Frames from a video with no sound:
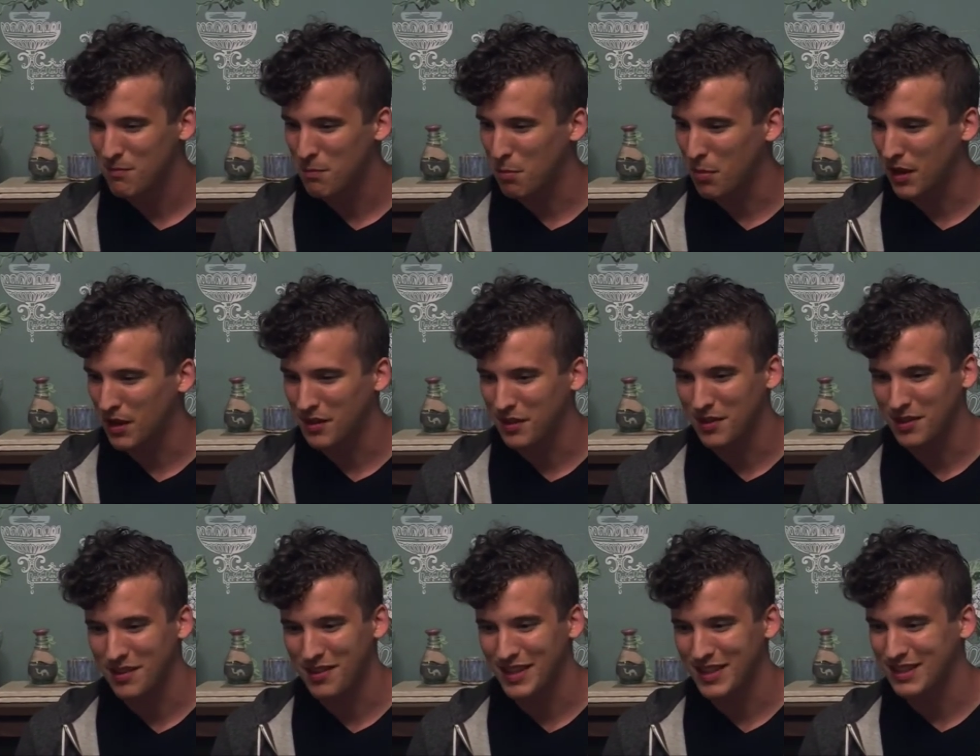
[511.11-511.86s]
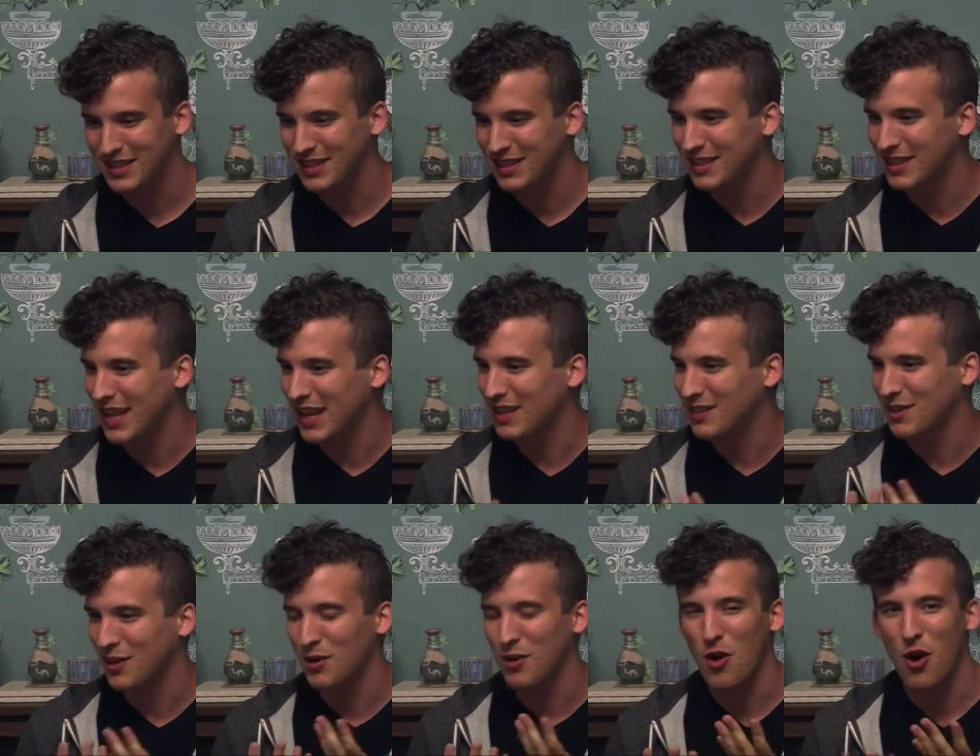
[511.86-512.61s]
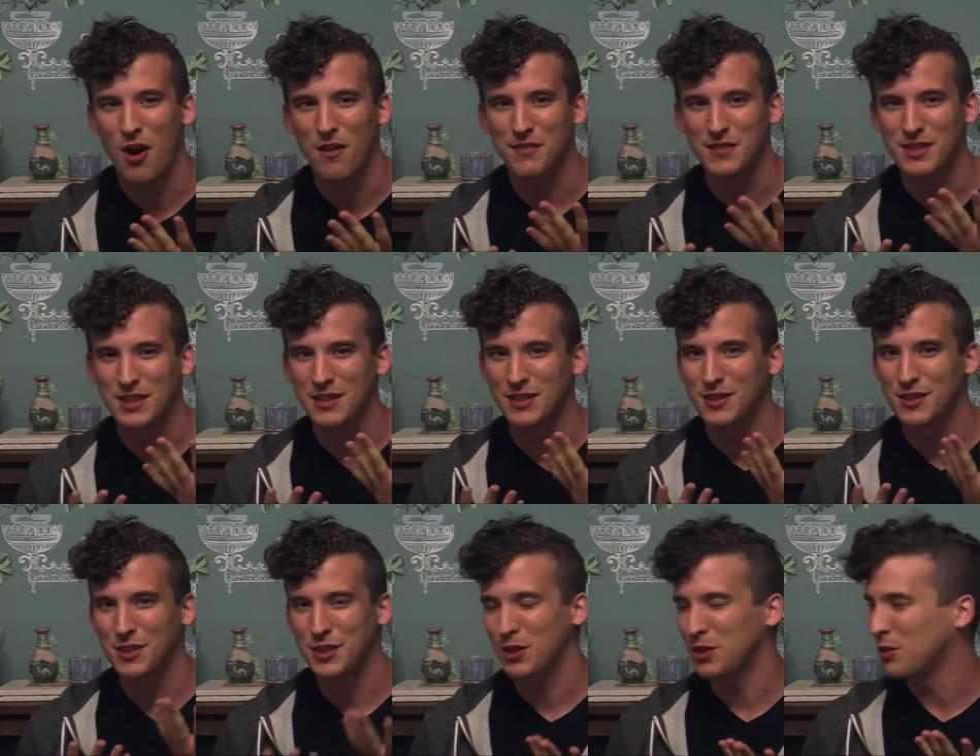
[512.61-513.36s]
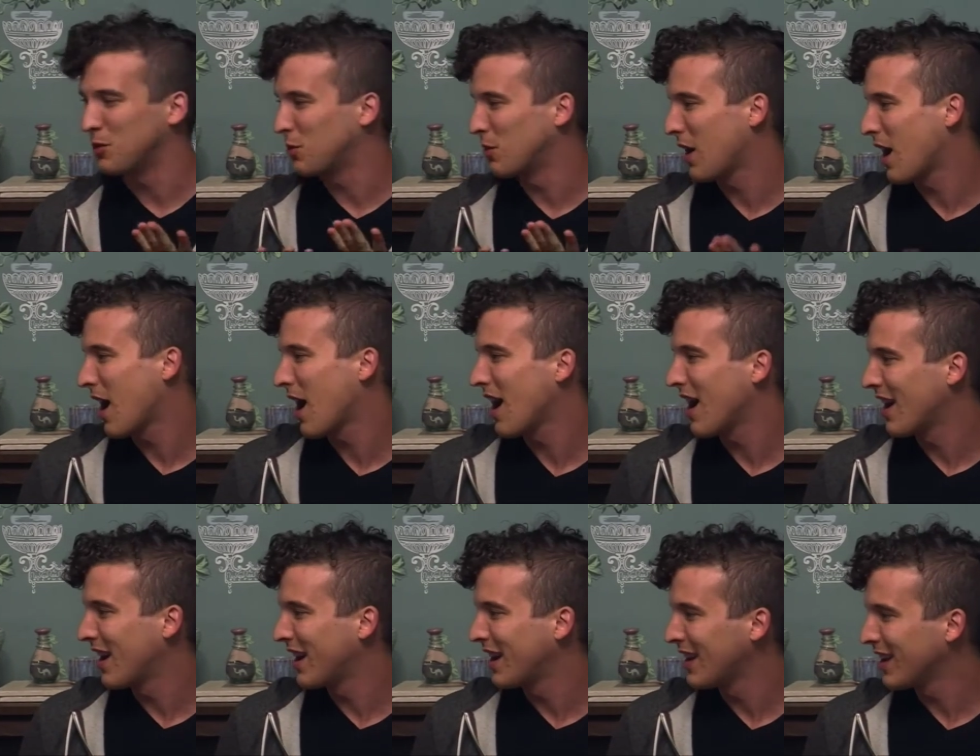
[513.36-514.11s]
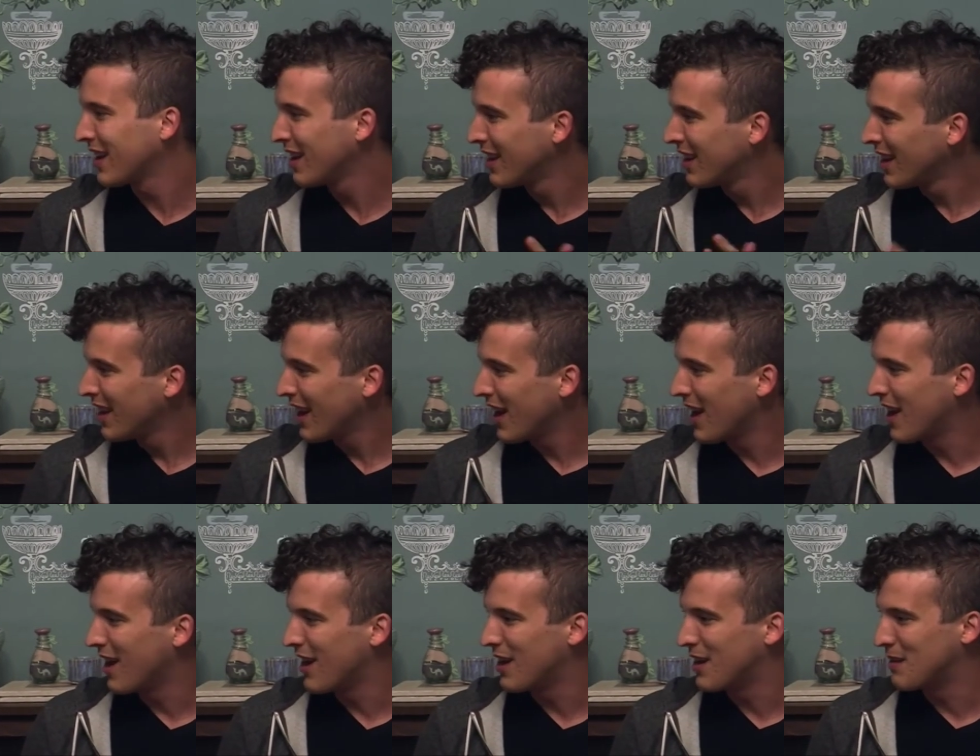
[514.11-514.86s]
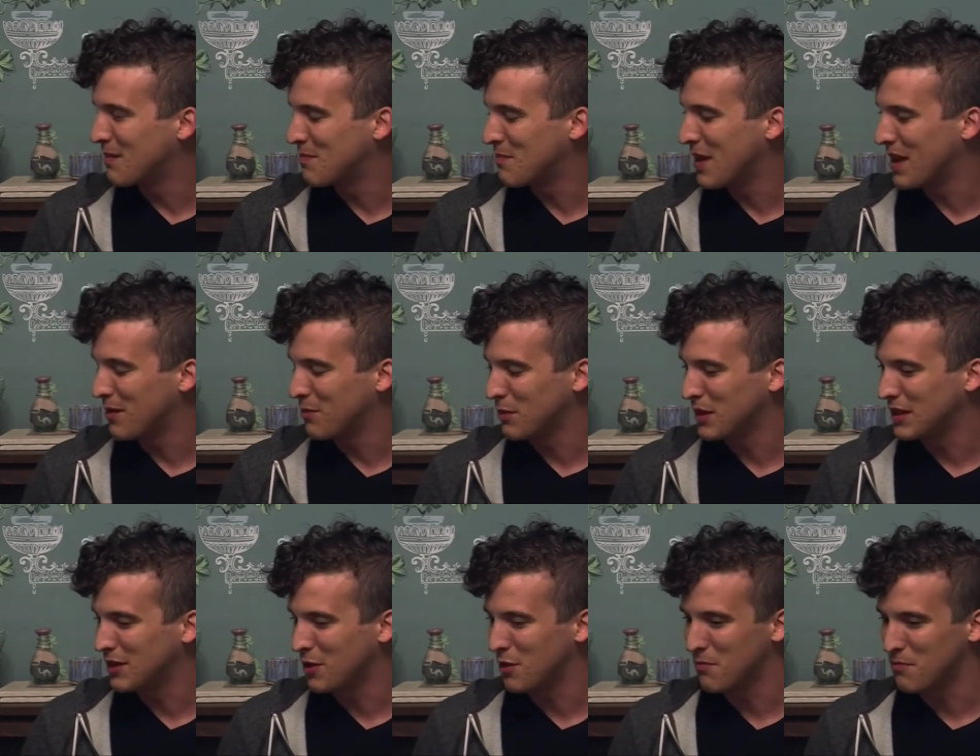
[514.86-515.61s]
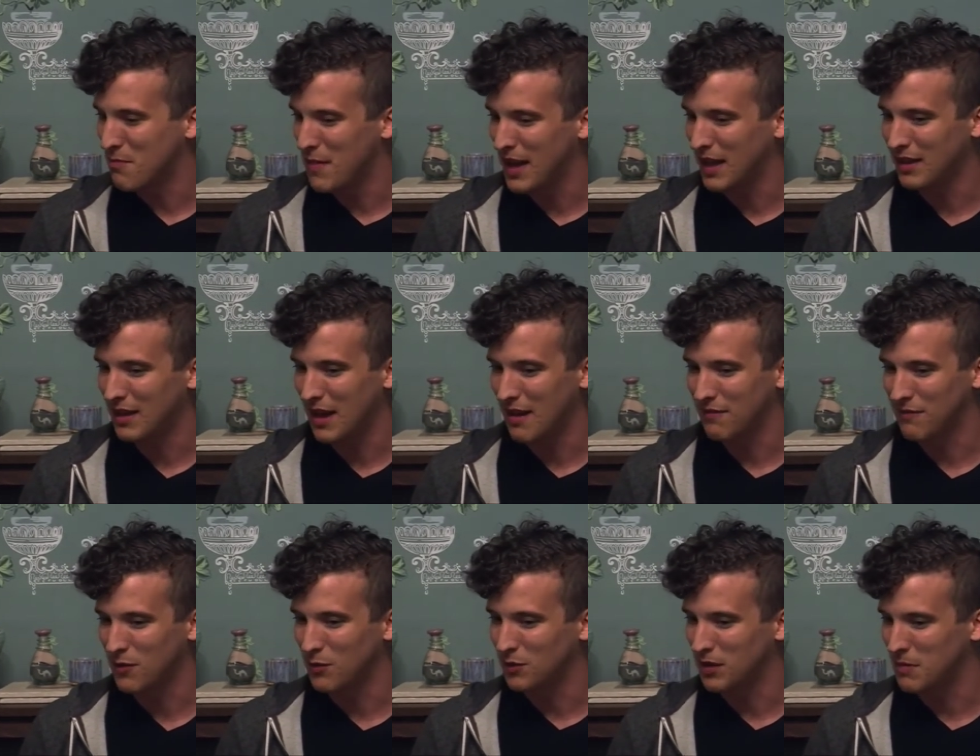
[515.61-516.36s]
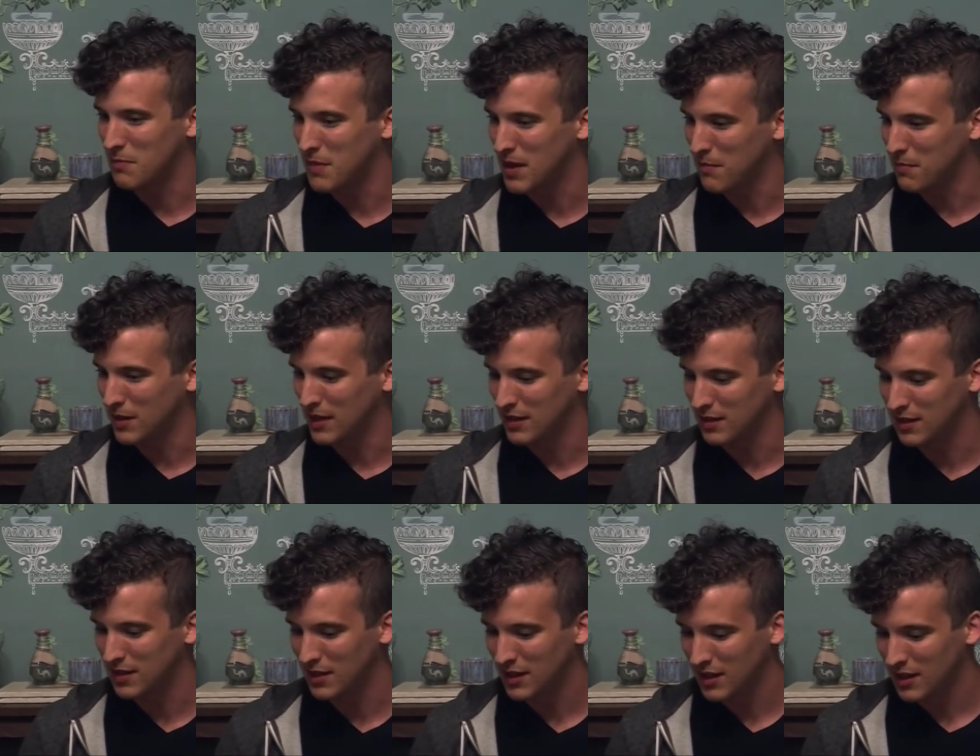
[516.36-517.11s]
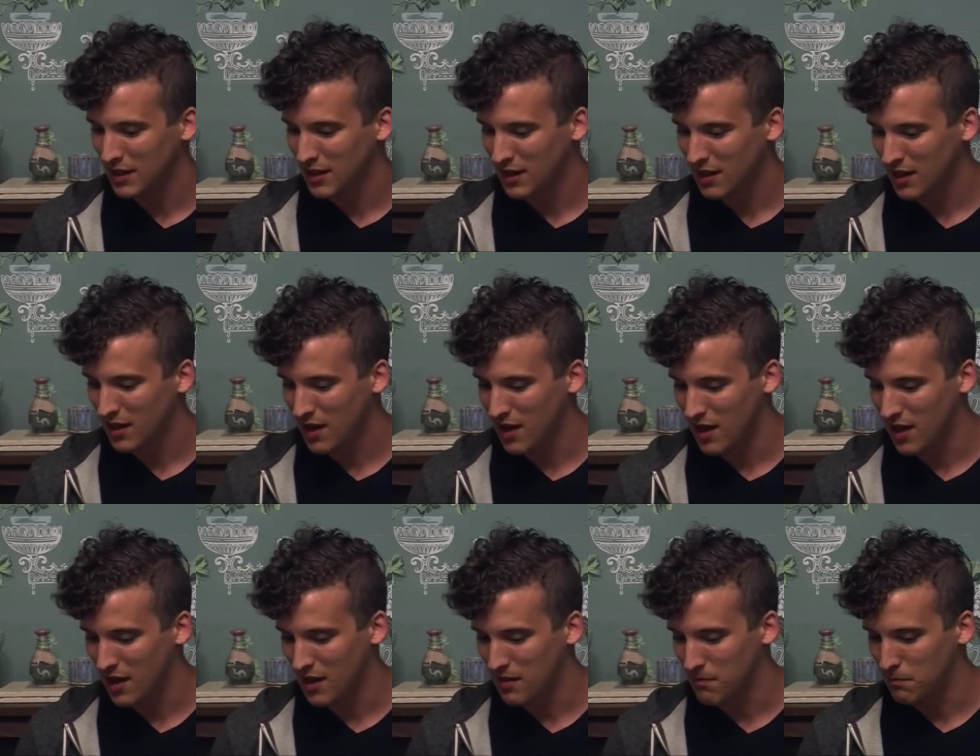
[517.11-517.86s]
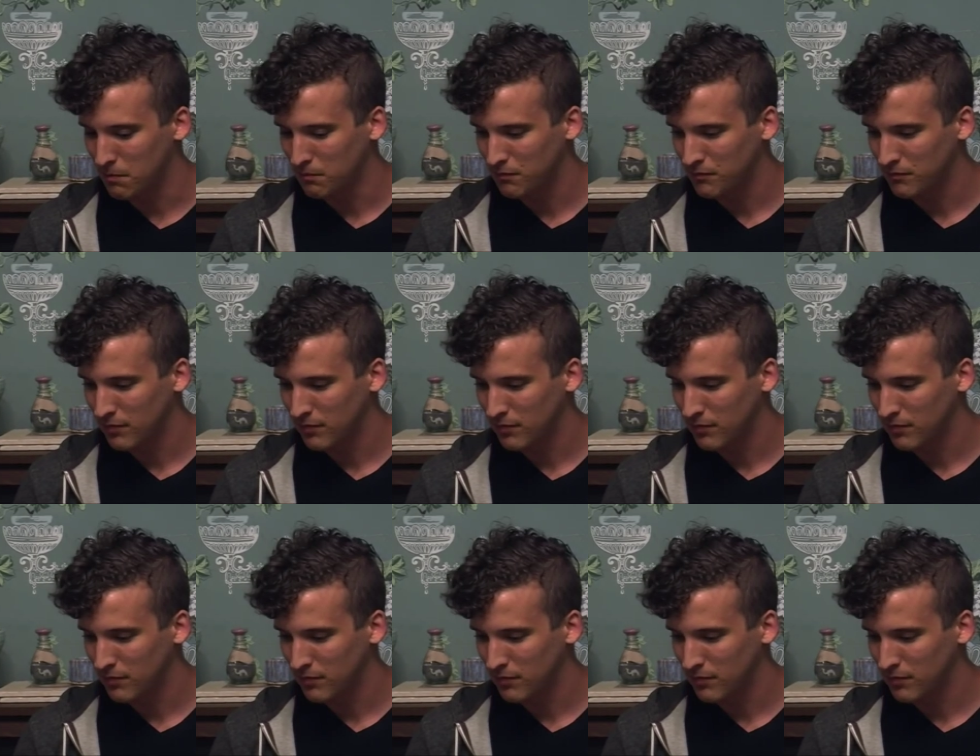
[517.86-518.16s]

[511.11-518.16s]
but the stakes are often too high um, and we don't make that full commitment. Um,